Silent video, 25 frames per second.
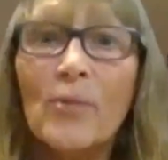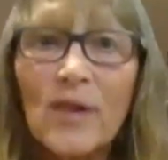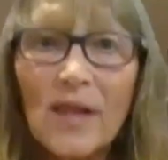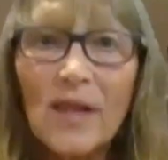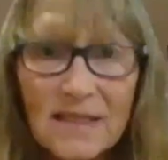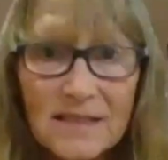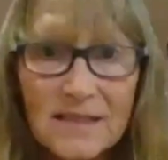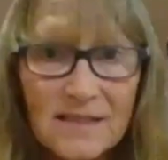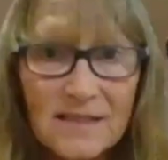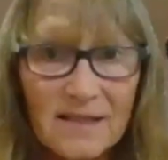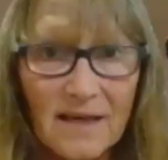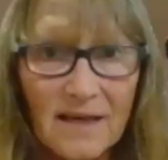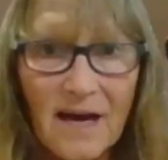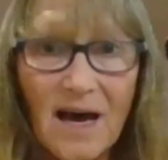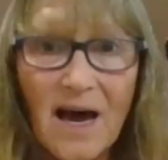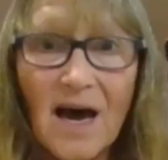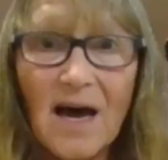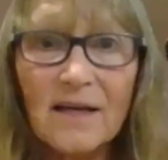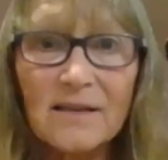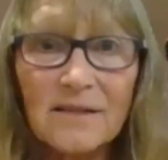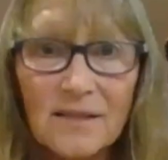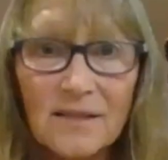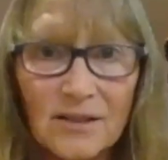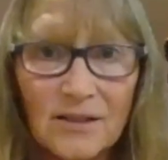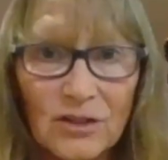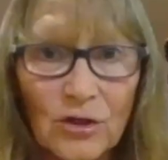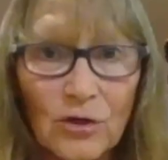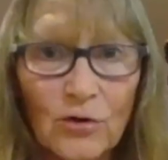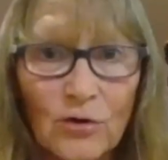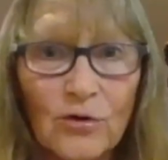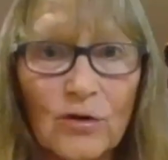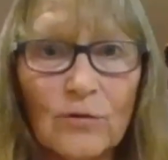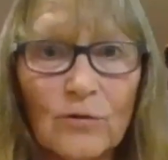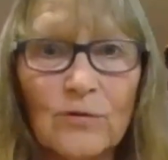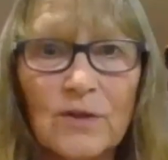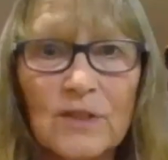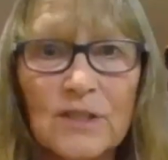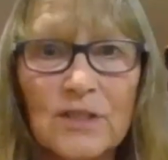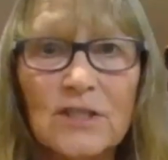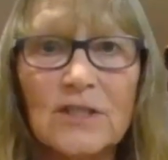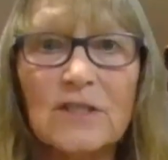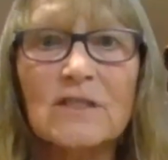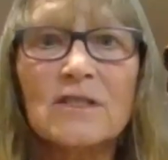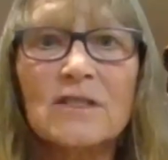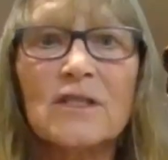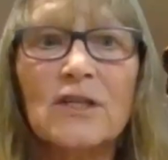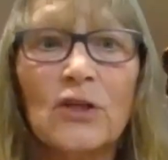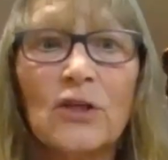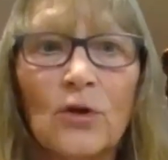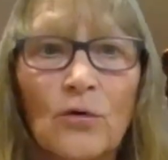plus the Hatha Yoga, which
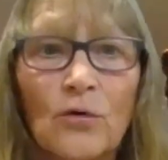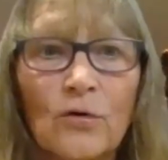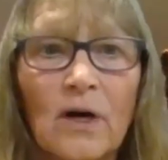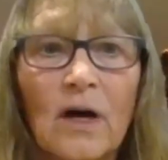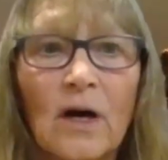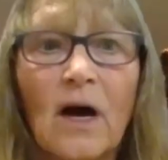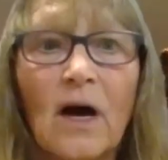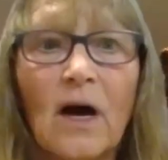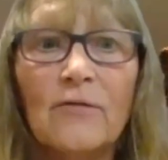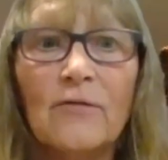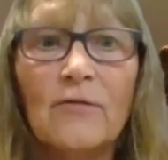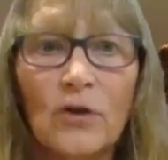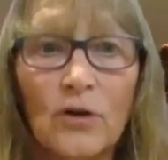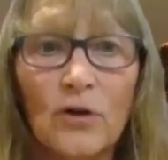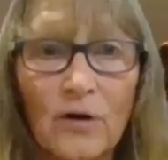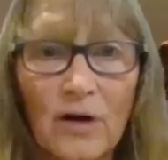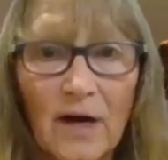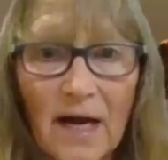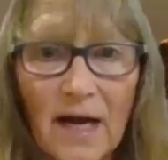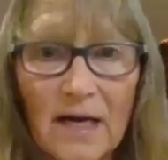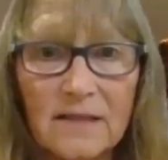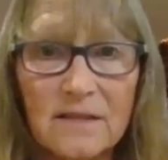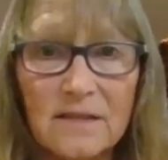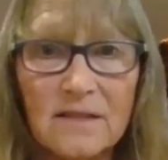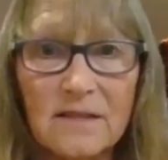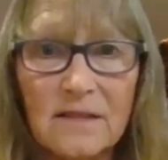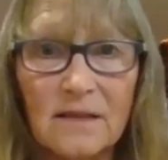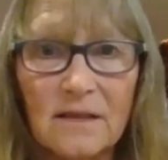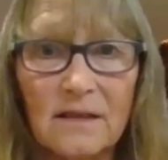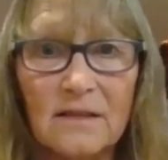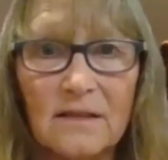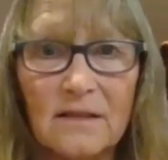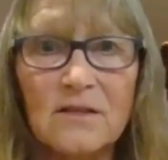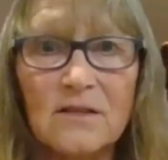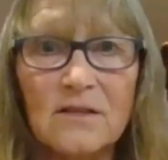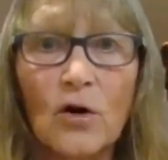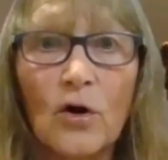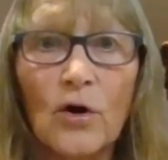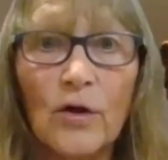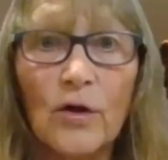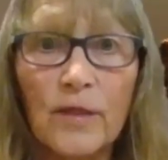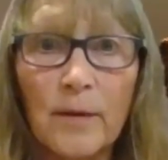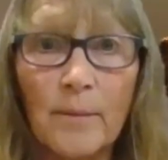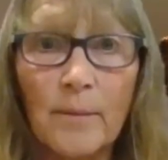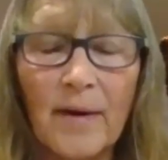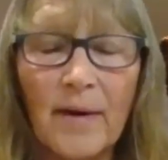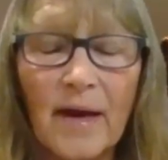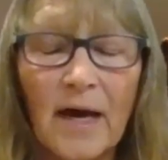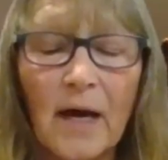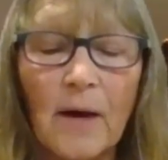is the yoga of your asanas on
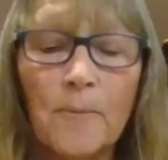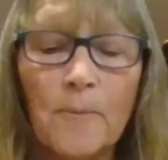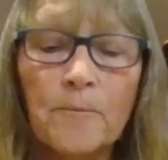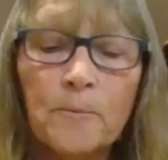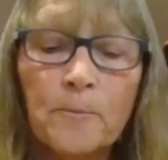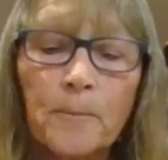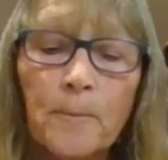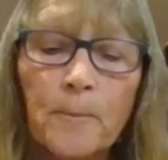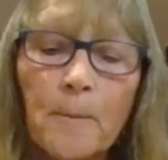the mat.